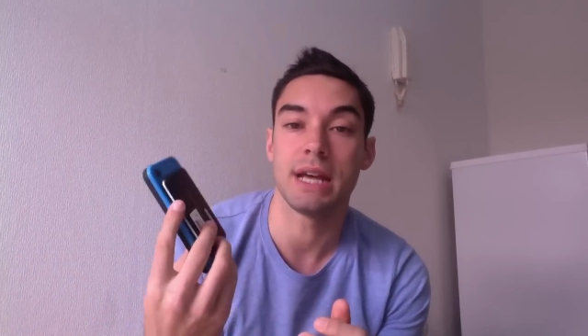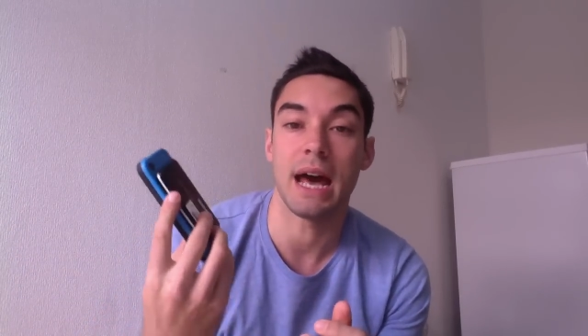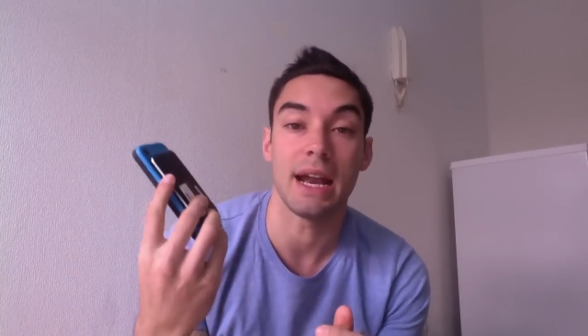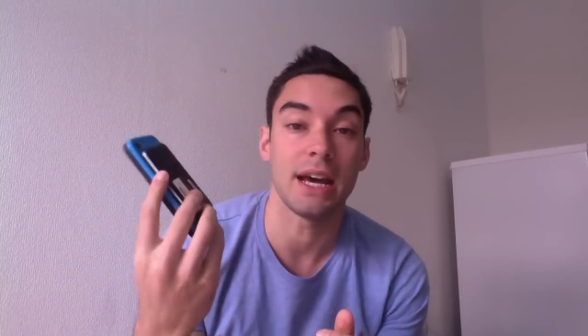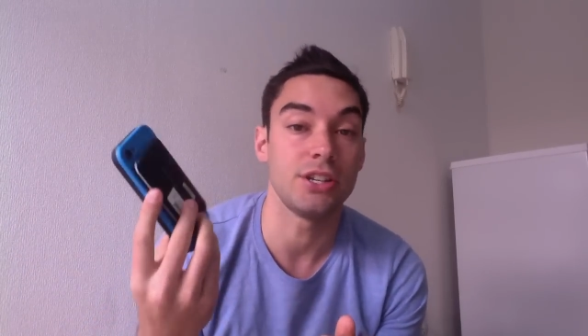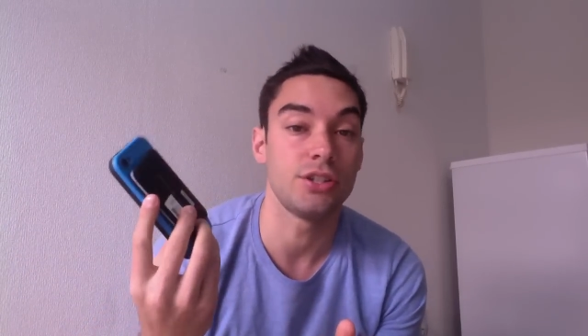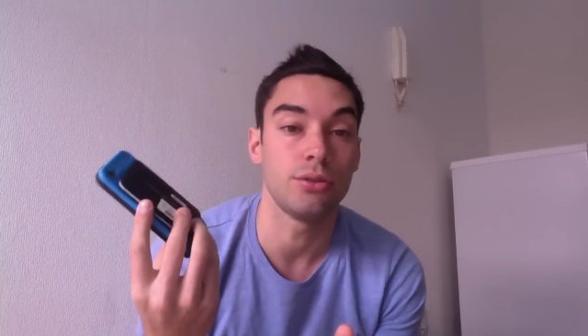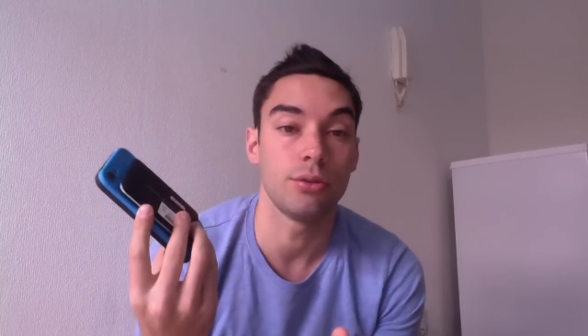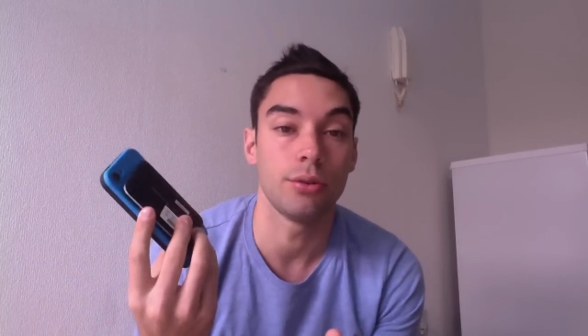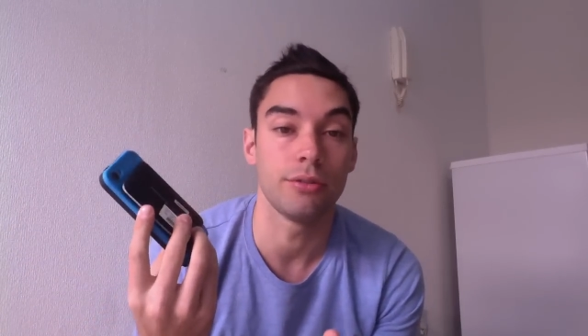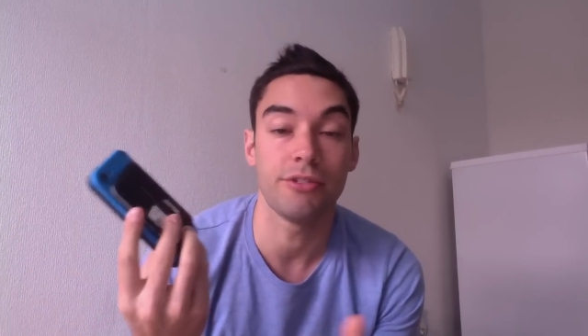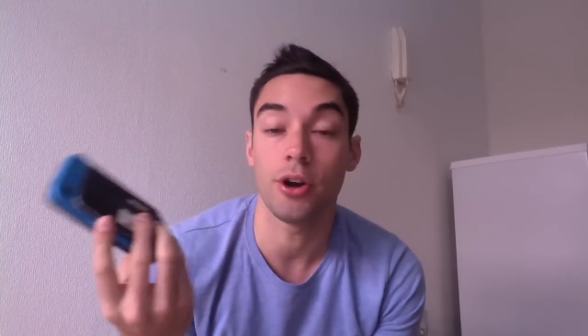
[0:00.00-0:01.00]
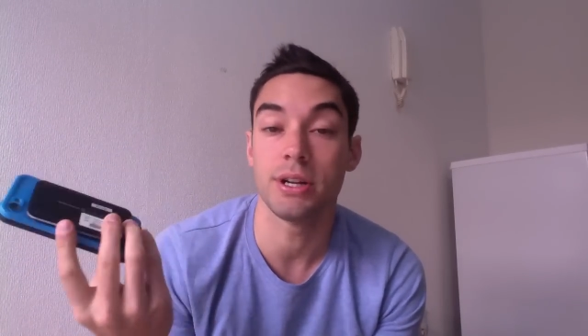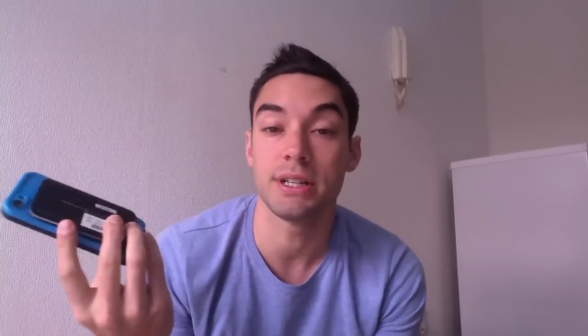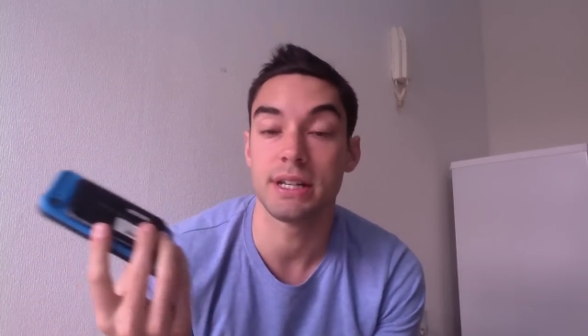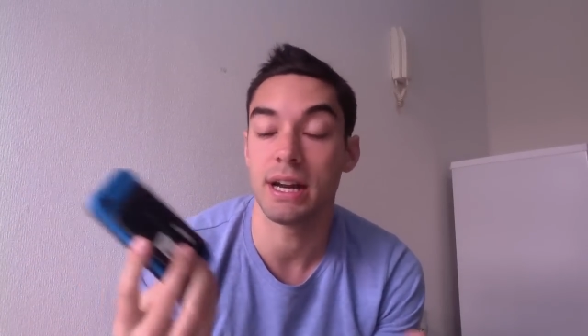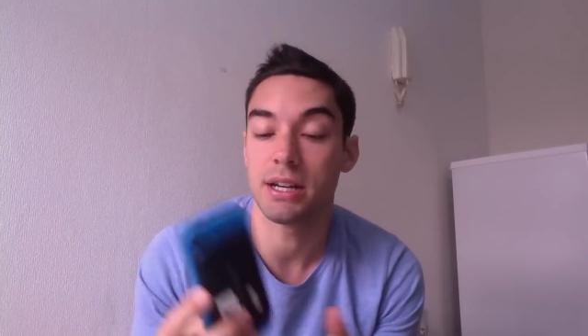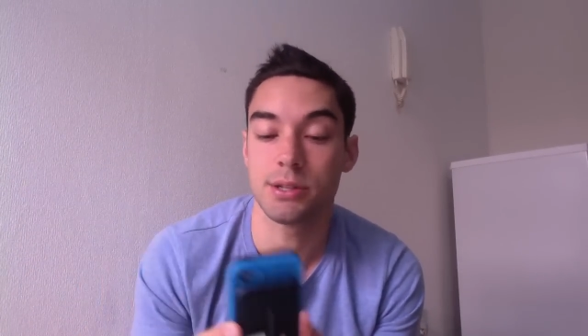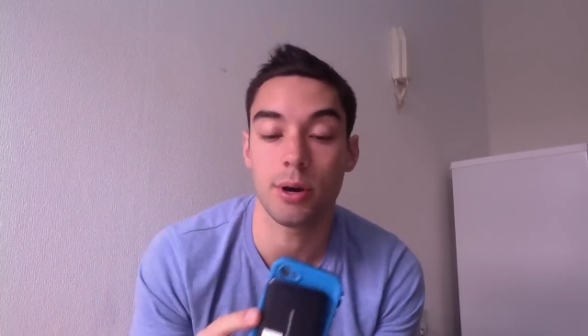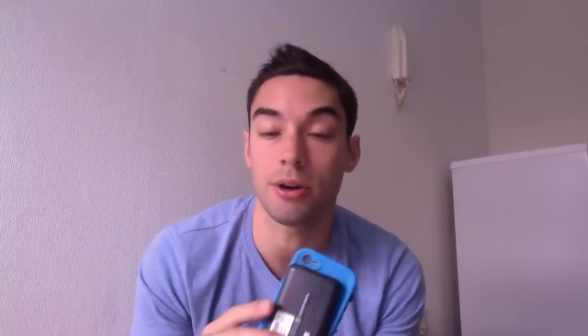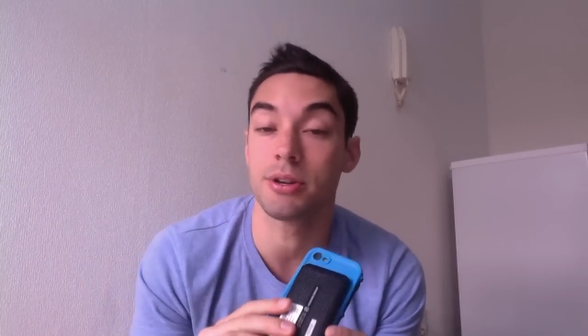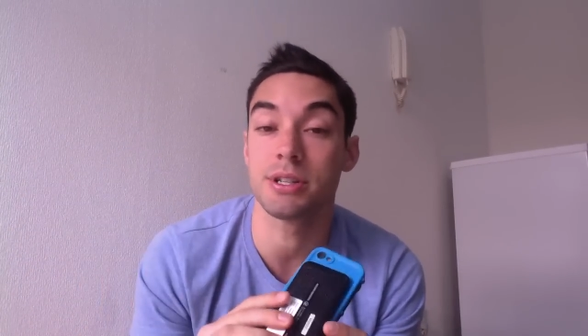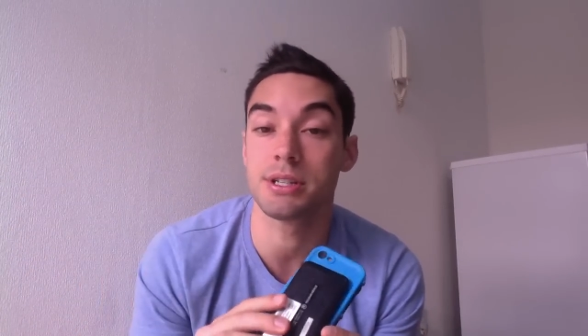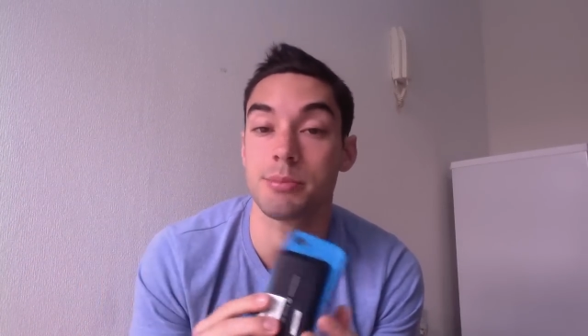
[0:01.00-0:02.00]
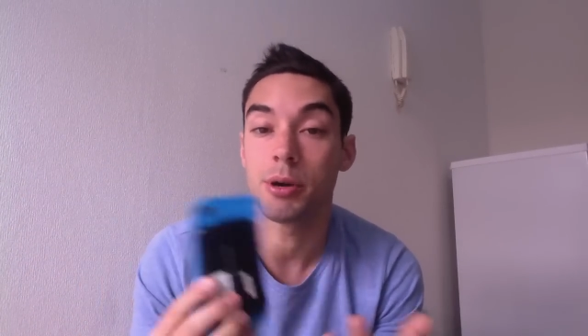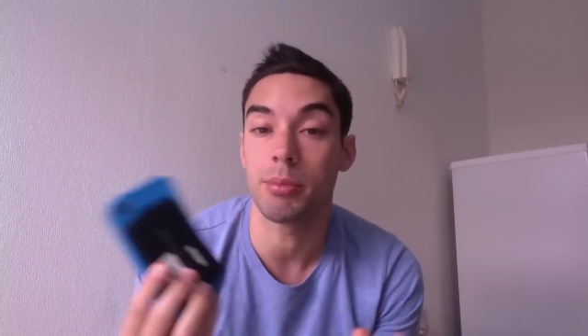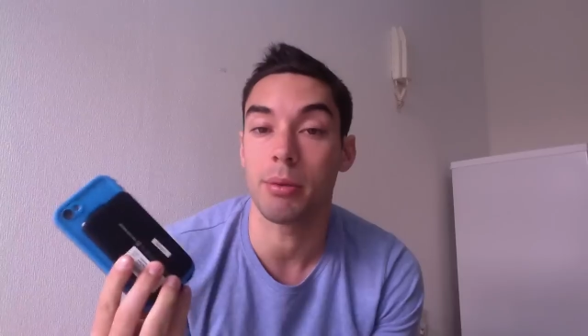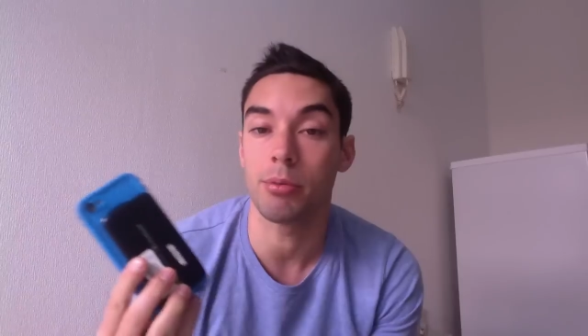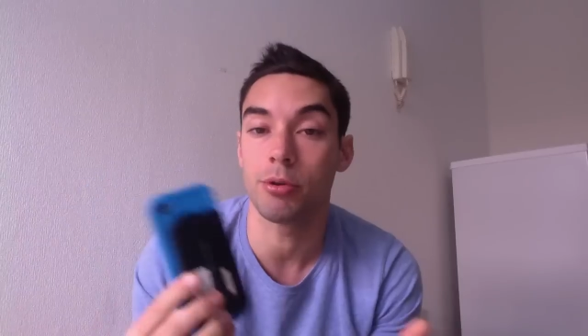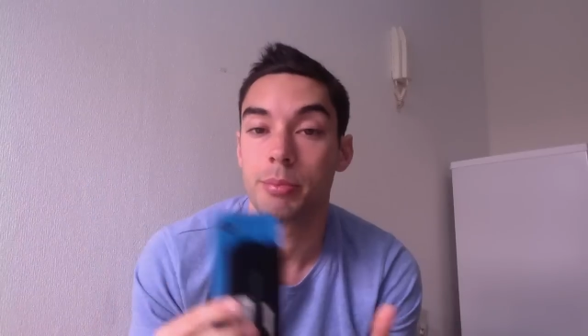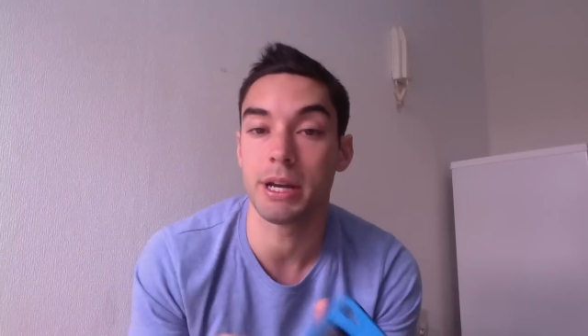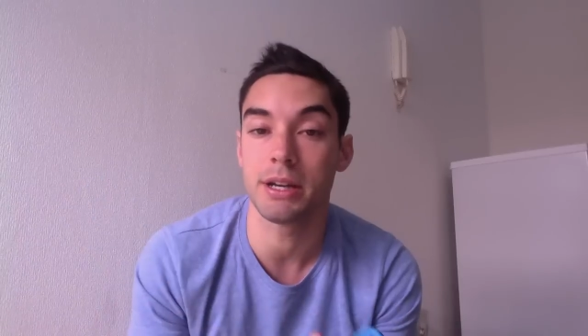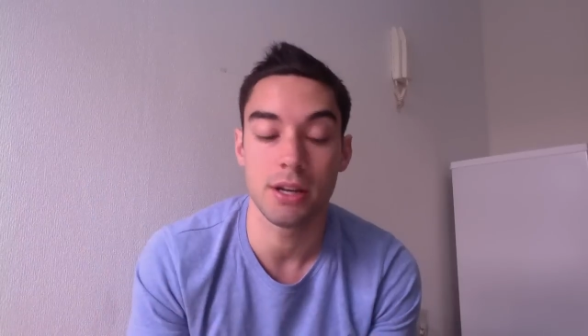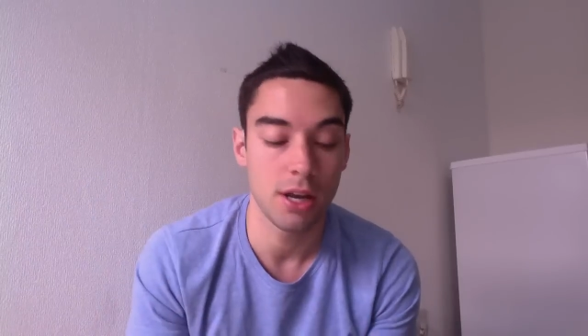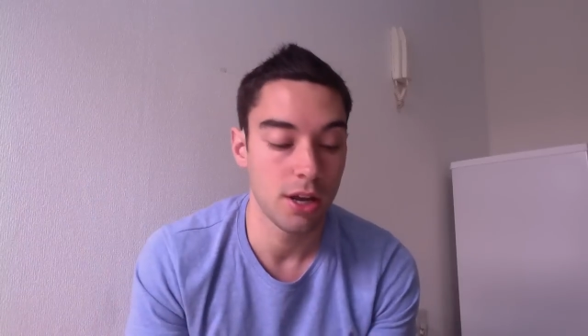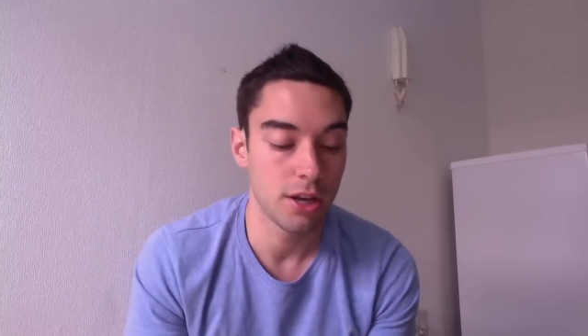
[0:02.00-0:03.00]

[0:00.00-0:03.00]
that as your phone internet as well, because it's mobile broadband.